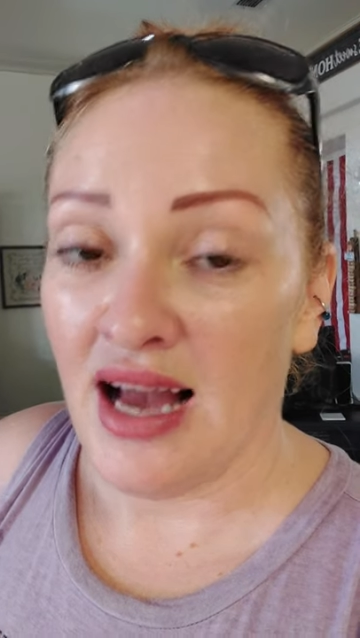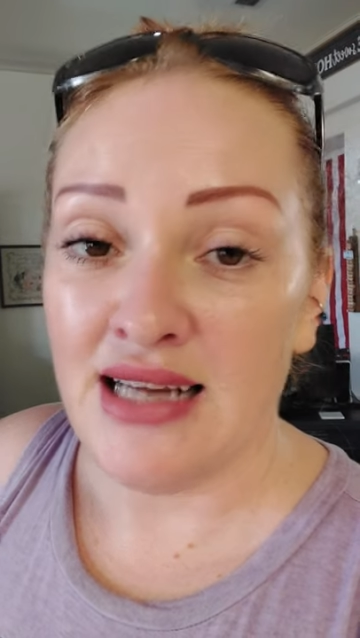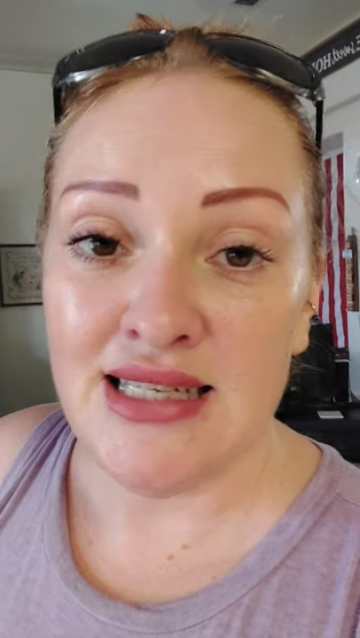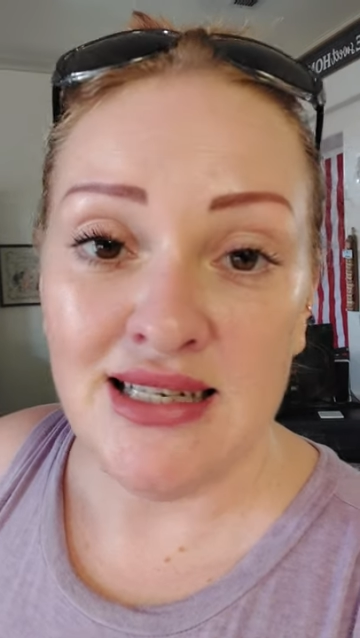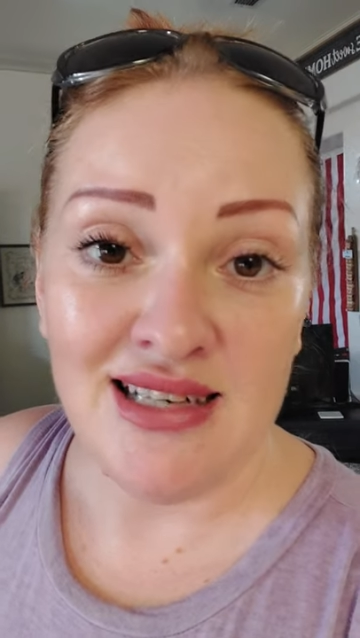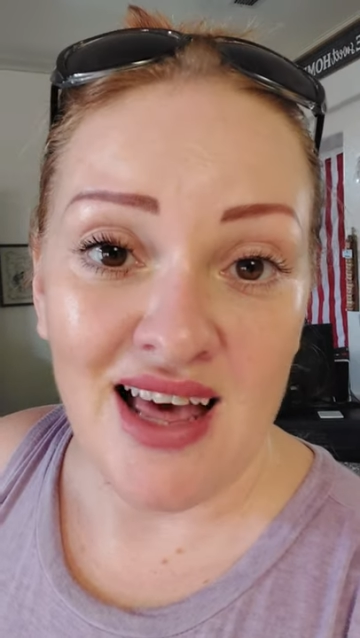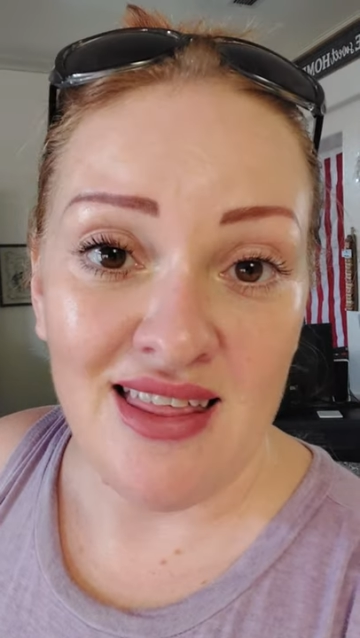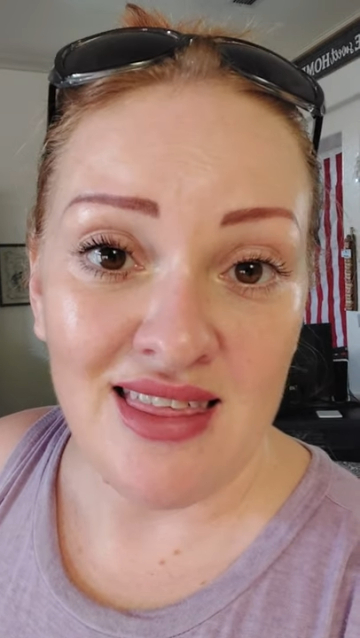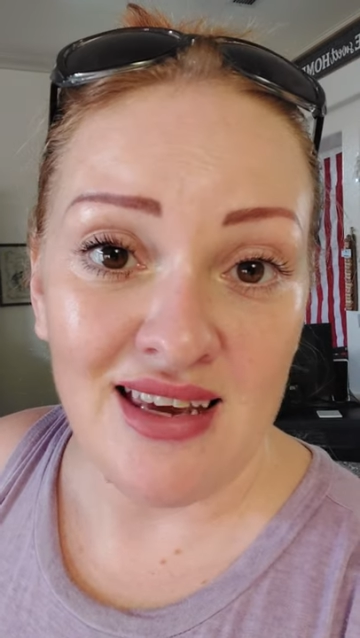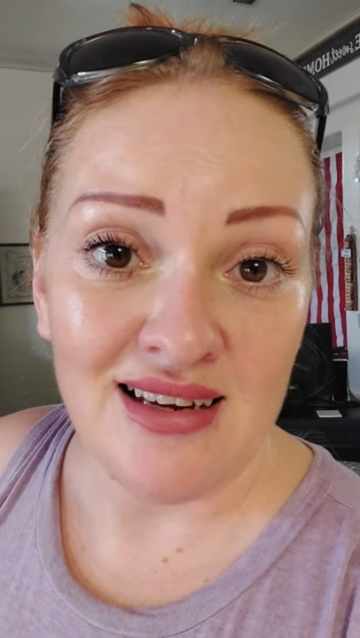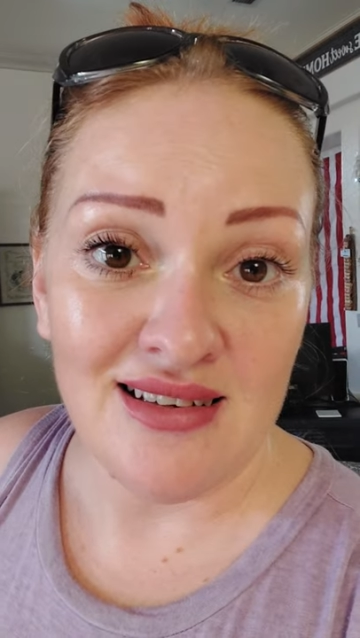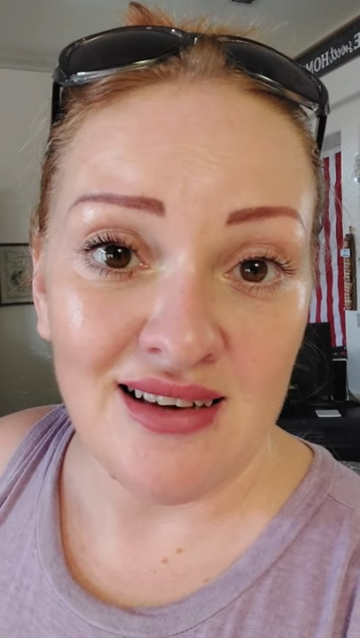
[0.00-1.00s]
I did
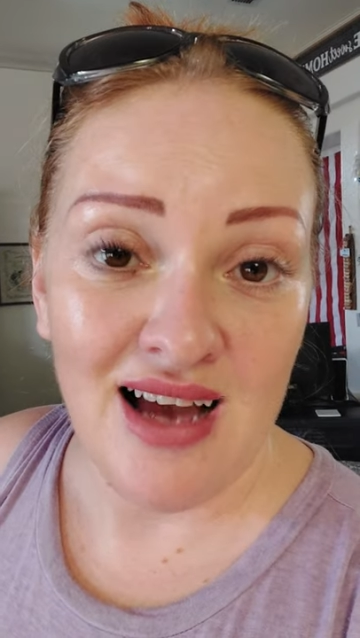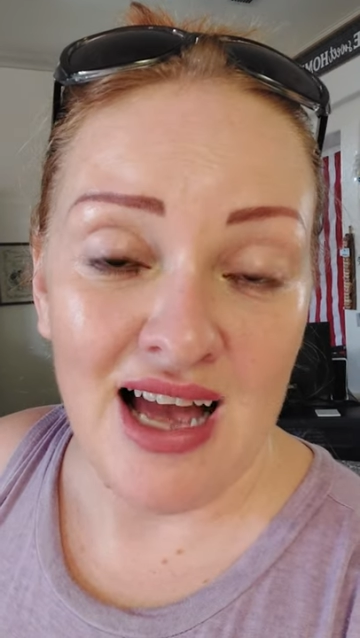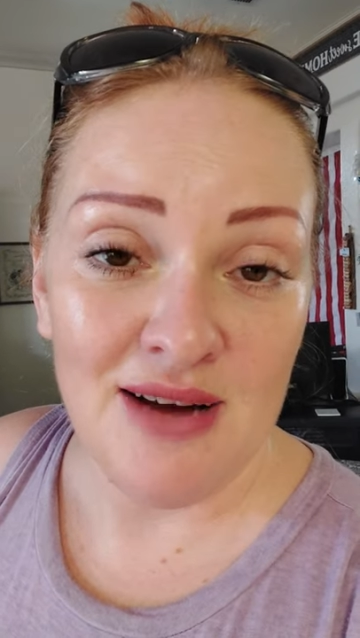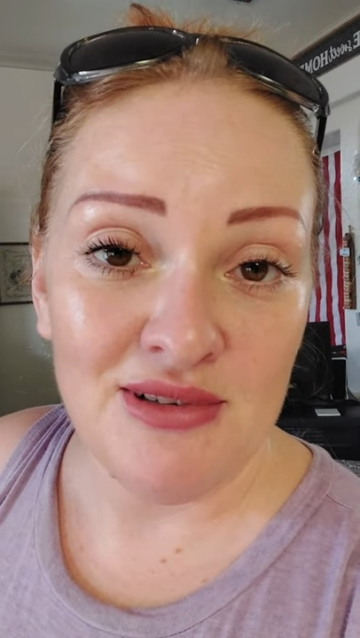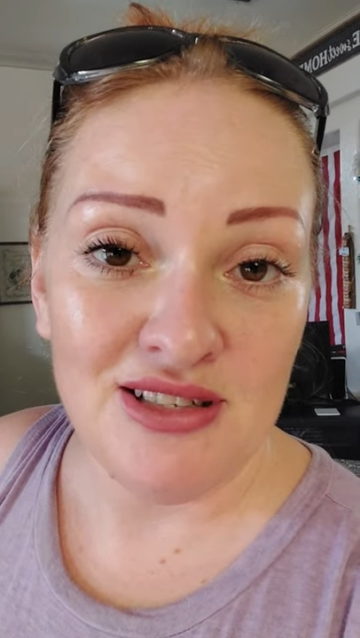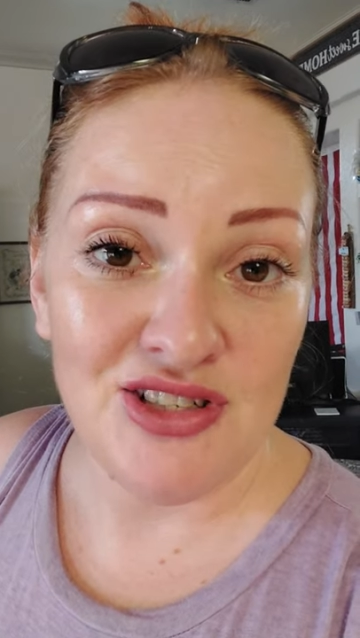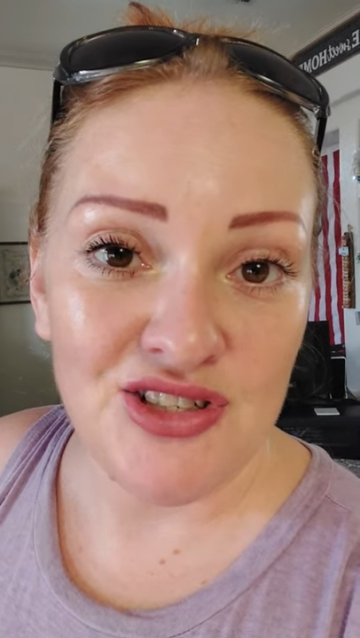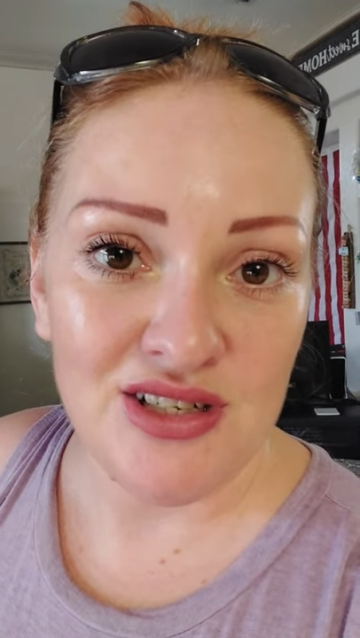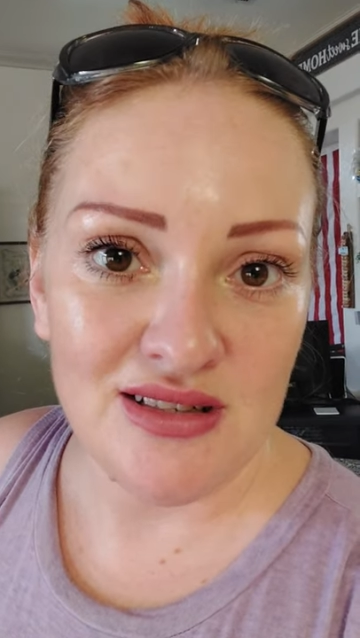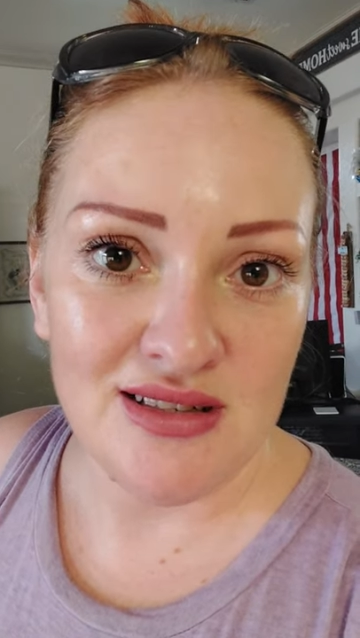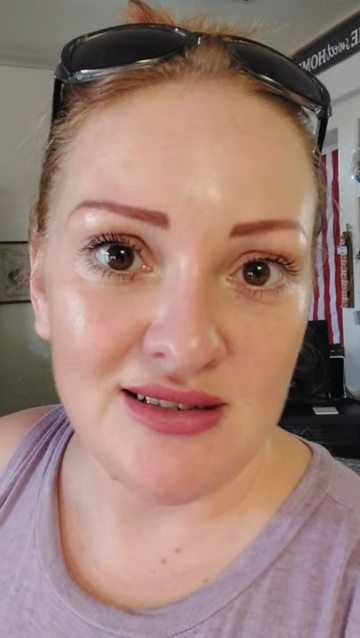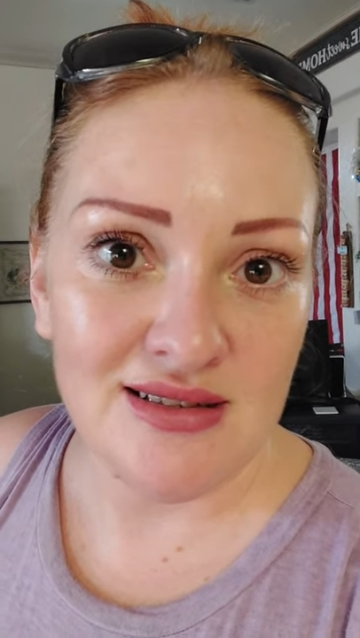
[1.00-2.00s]
nothing. I was
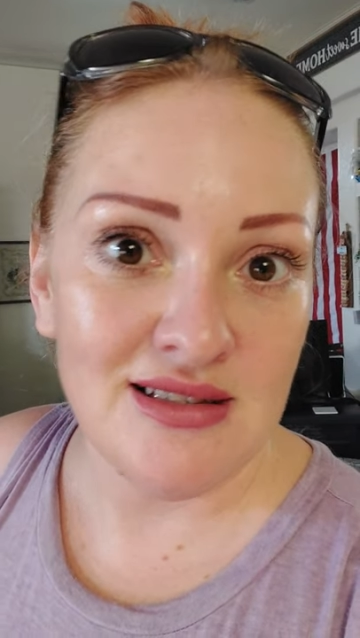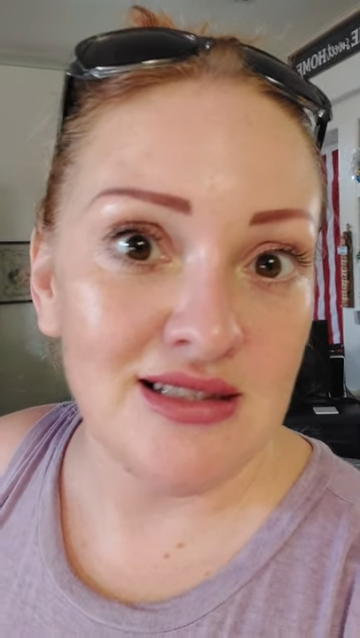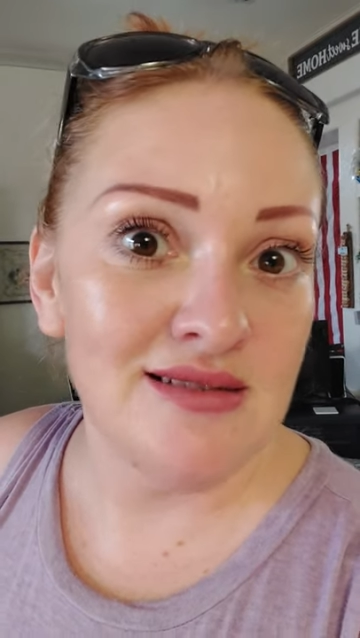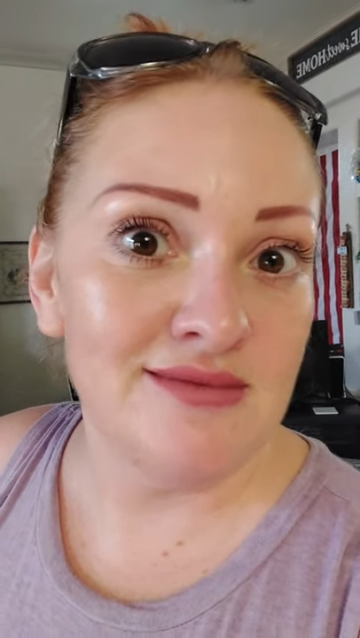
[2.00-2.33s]
just